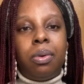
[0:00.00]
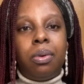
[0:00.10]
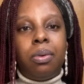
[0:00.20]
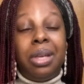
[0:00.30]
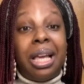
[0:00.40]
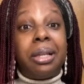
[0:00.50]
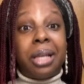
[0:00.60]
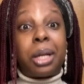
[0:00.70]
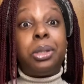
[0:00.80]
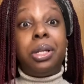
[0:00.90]
Yes,
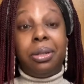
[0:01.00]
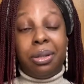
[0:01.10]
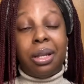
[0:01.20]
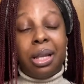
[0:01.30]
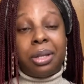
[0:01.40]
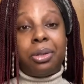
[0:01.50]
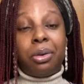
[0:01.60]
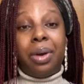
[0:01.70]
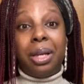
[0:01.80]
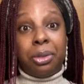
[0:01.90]
actually, that, that's the
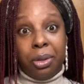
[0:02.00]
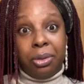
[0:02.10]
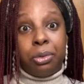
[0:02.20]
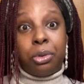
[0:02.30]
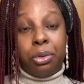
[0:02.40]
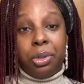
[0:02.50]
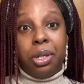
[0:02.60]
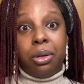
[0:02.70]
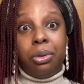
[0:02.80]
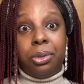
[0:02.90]
it's, it's also not an
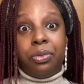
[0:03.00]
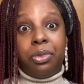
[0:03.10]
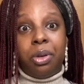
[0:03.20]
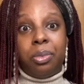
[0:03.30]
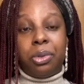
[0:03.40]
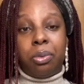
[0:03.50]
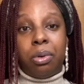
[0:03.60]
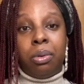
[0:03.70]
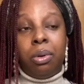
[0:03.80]
inclusive term as well.